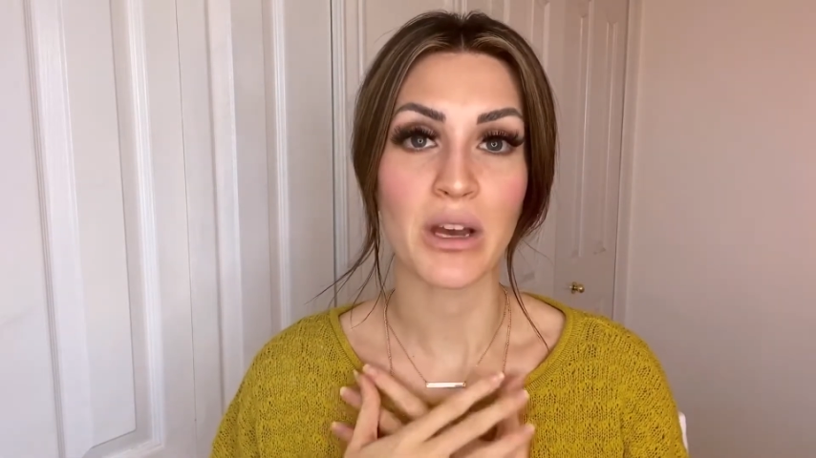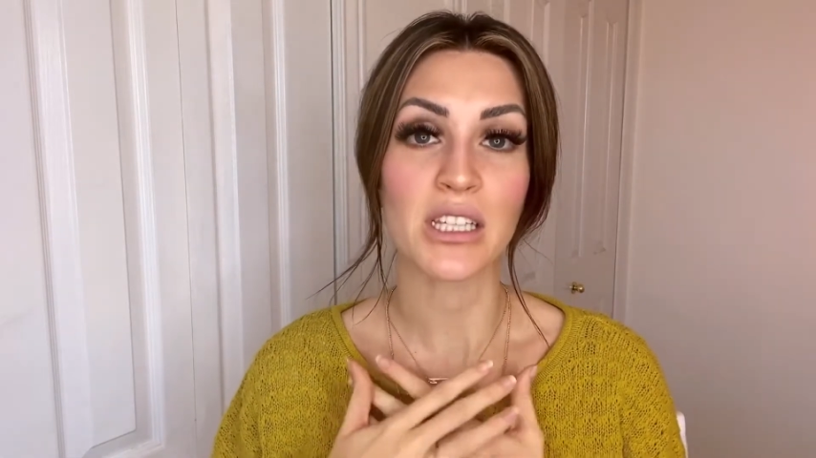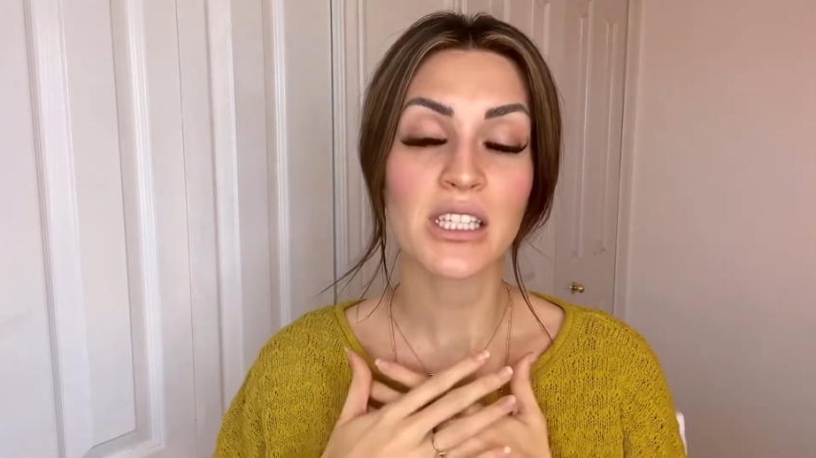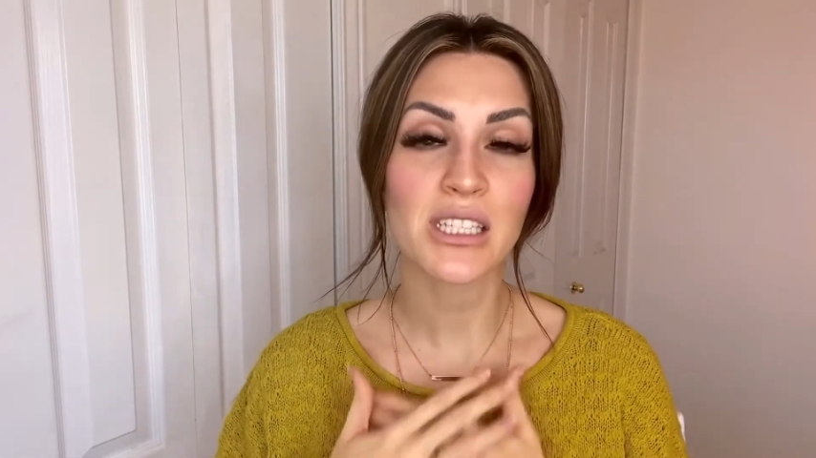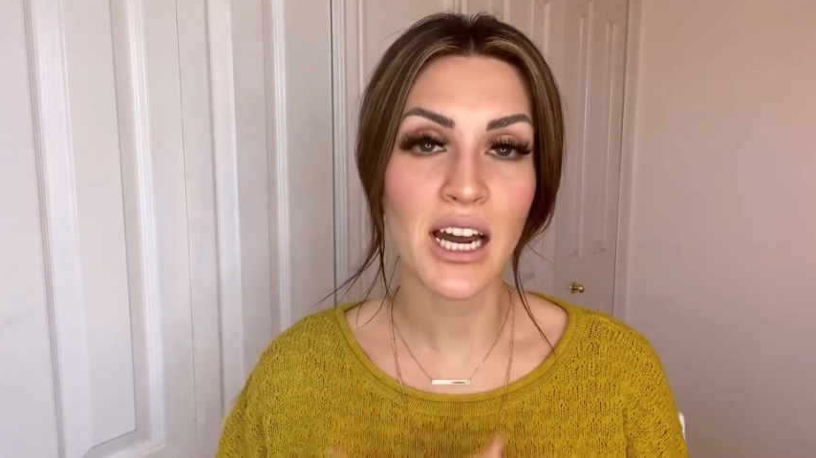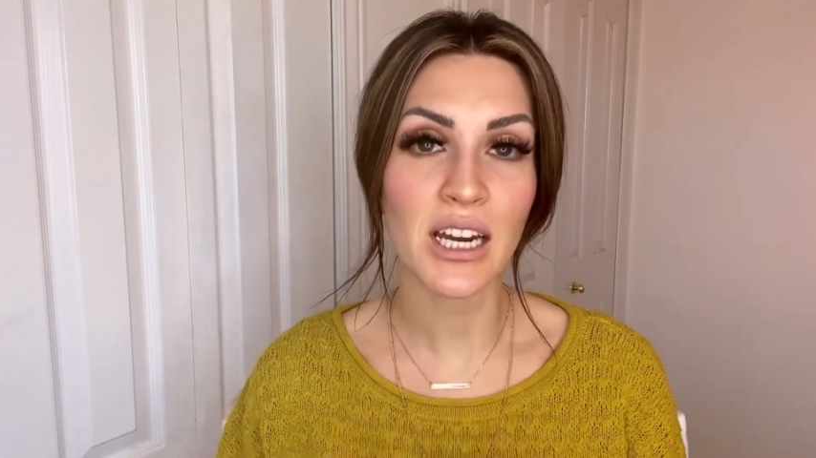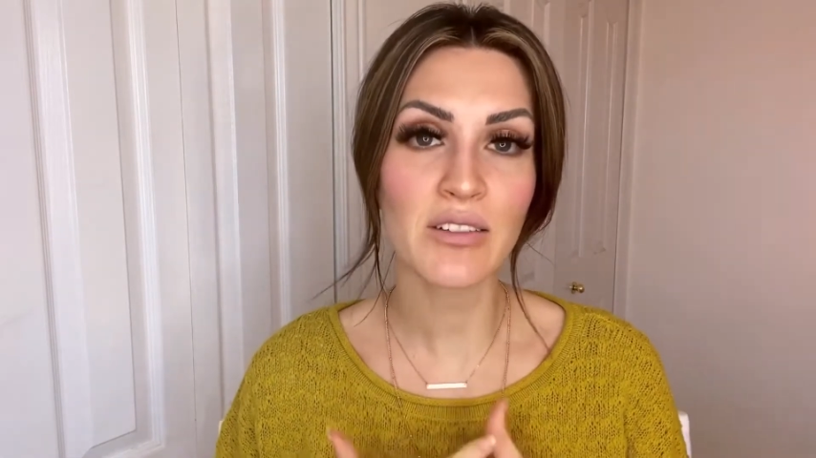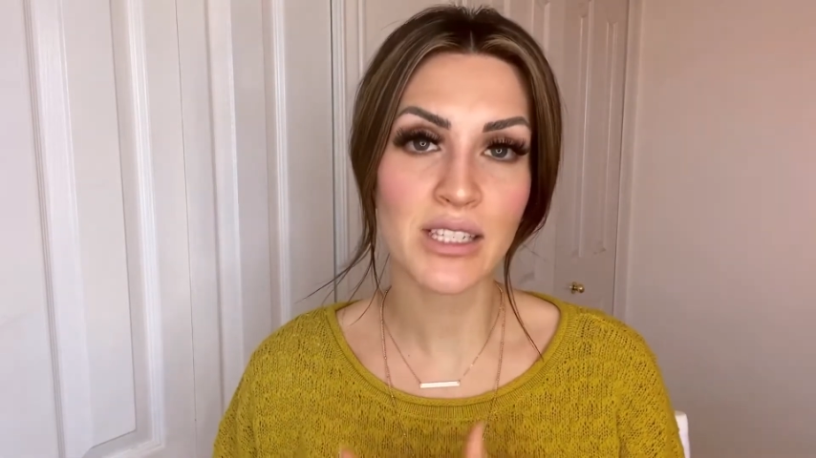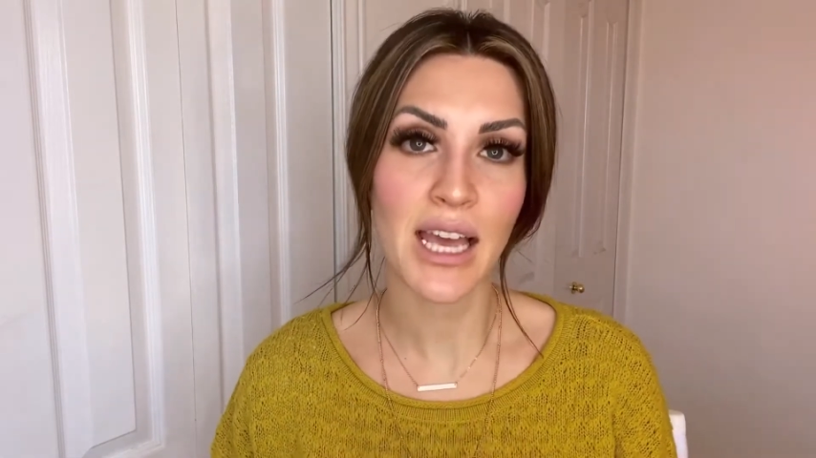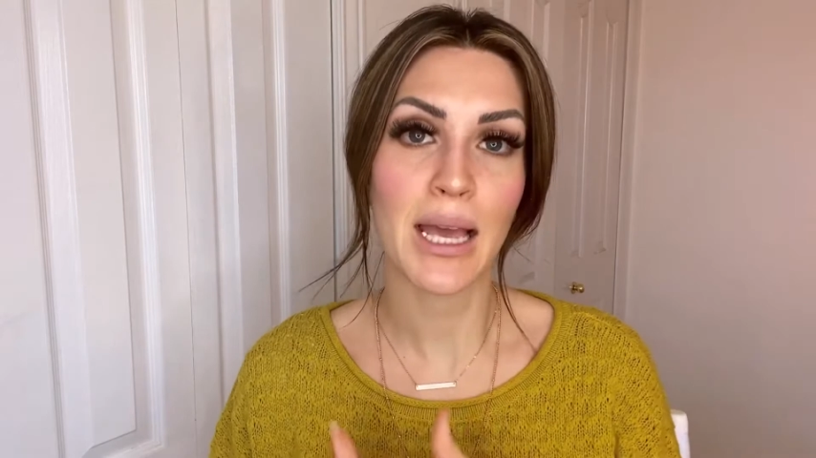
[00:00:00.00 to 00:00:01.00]
instead
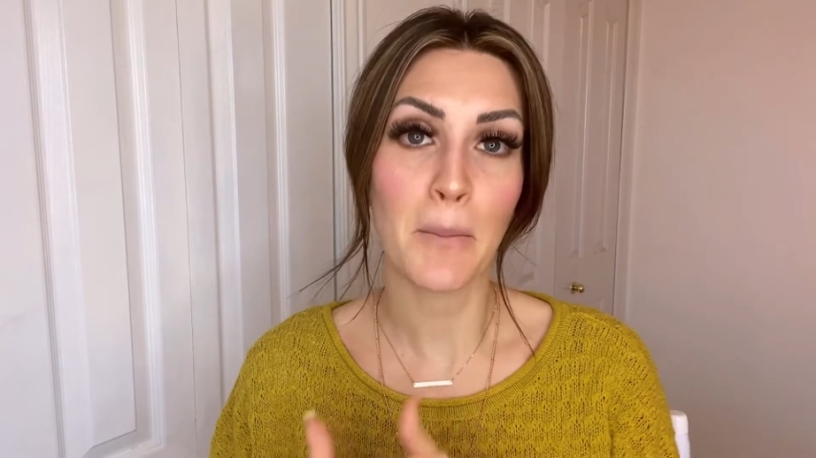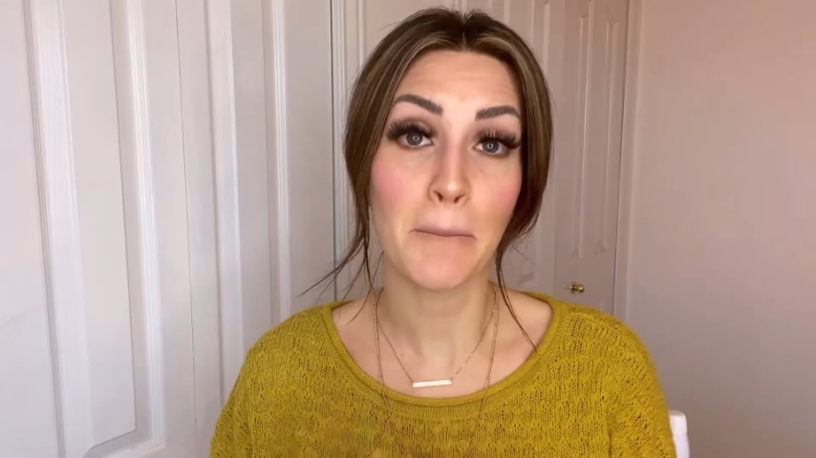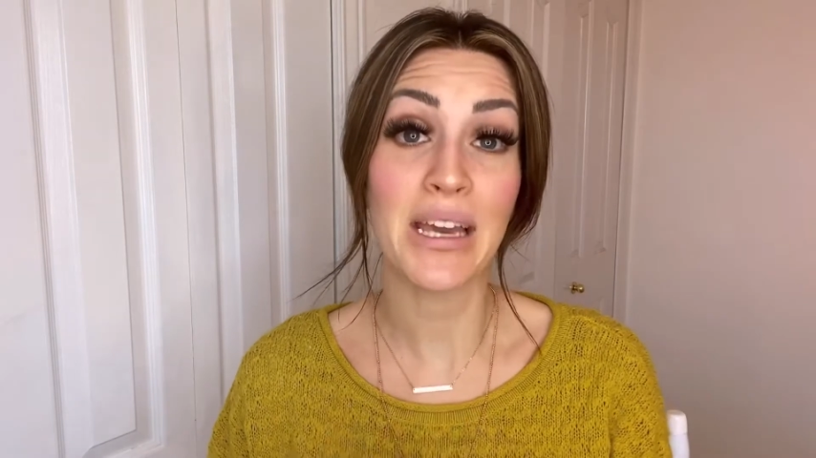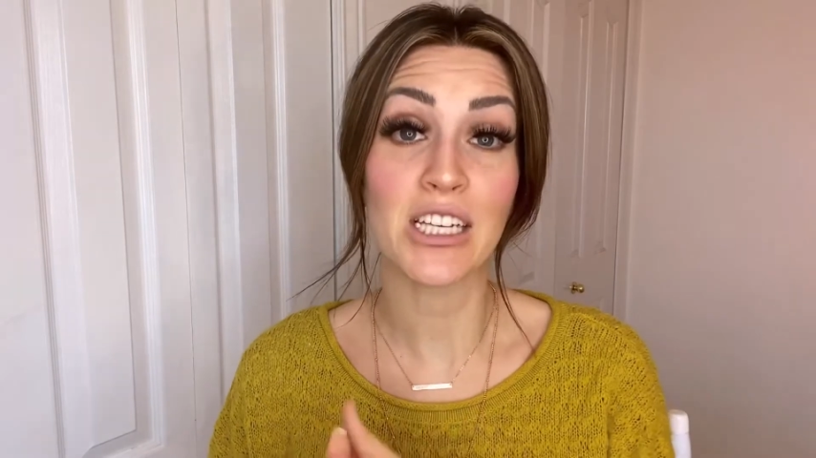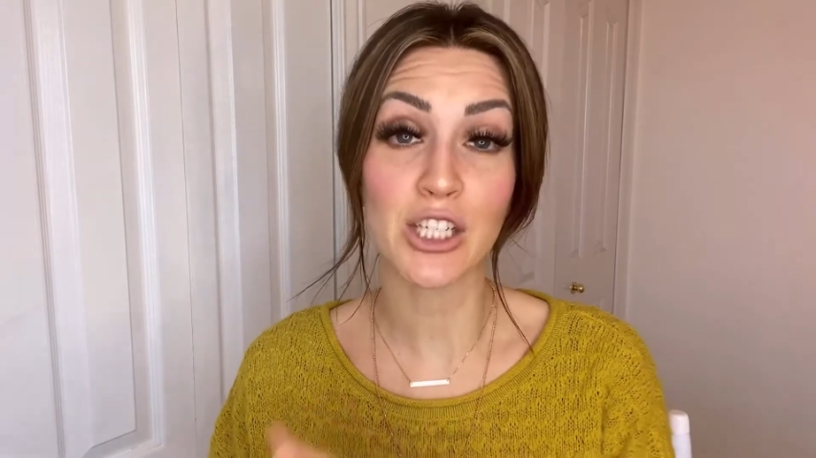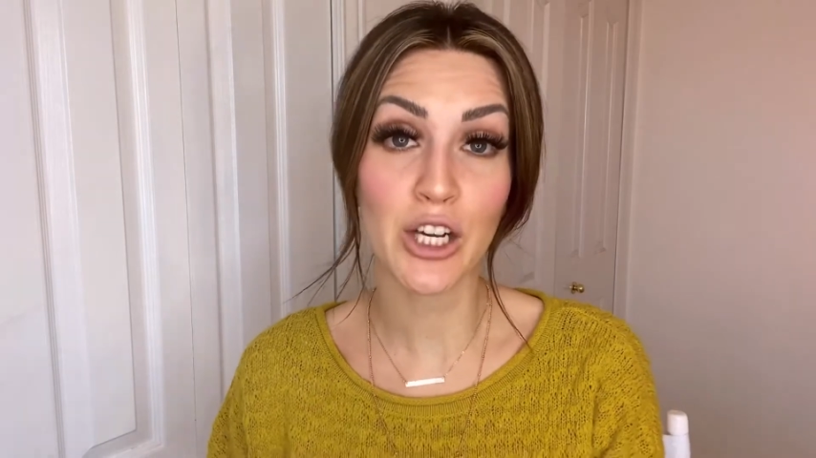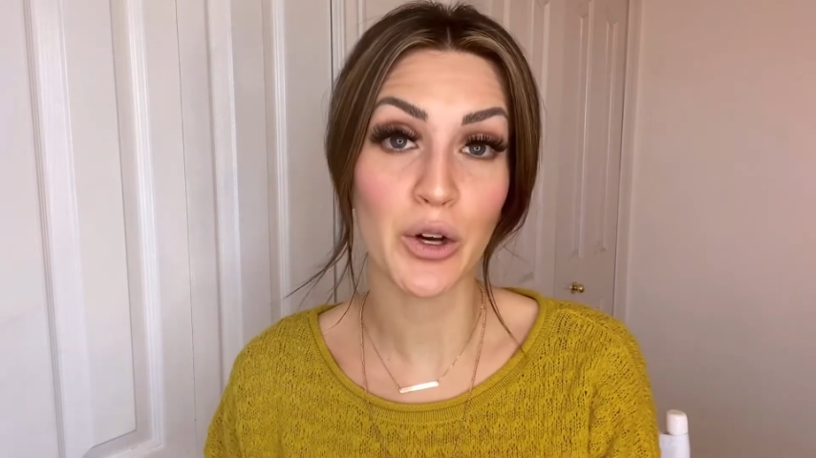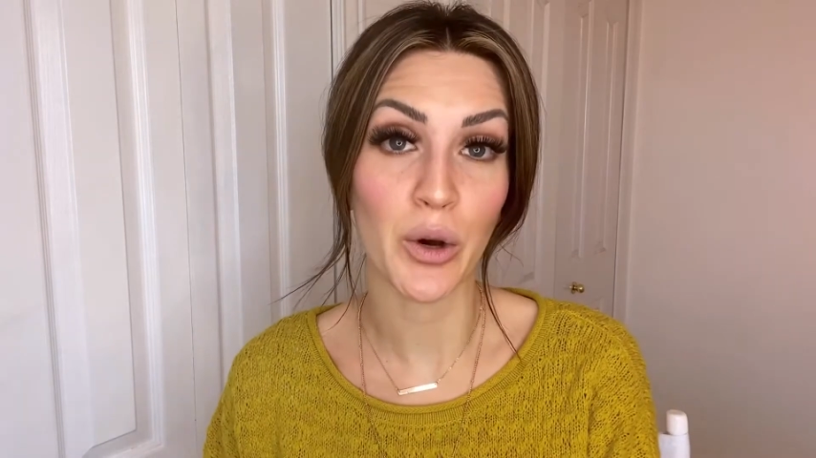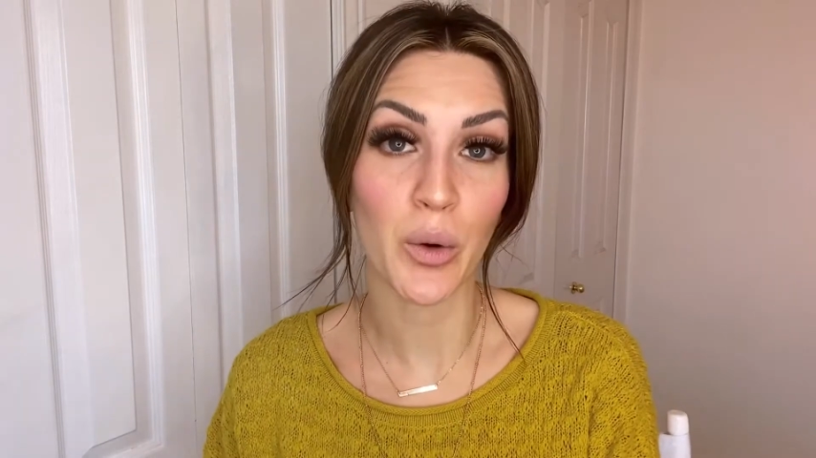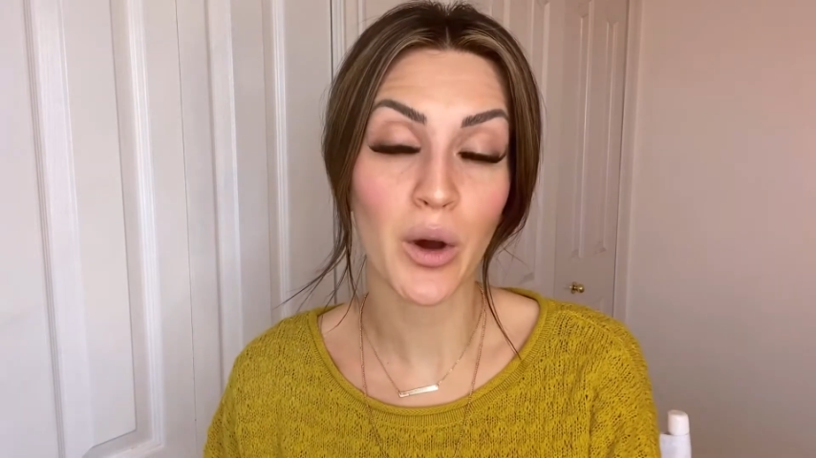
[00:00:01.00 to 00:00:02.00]
of saying me
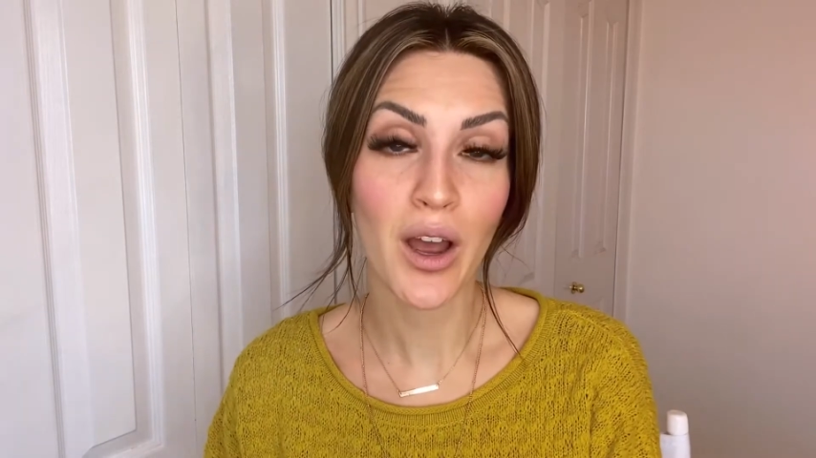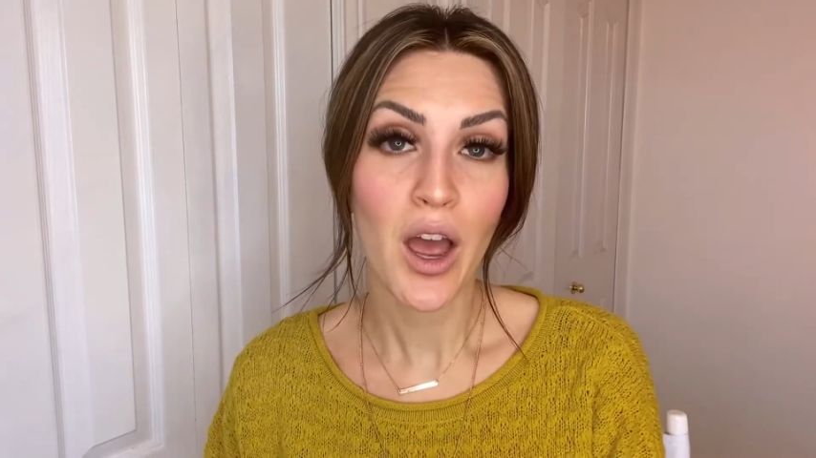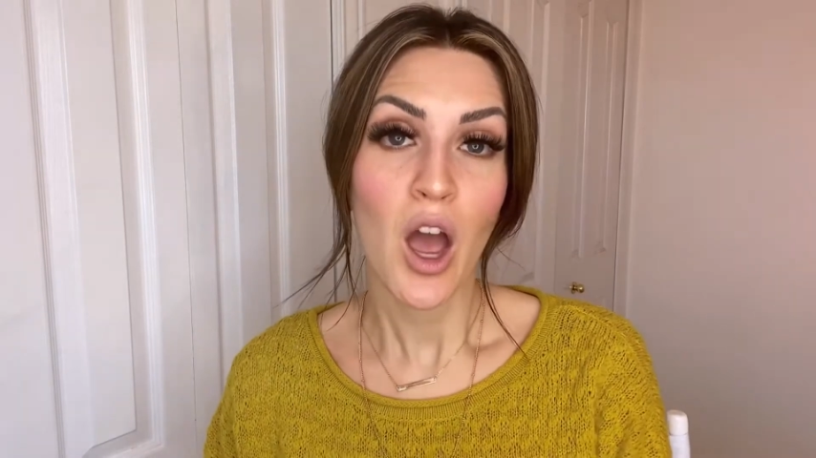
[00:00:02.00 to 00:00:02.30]
too,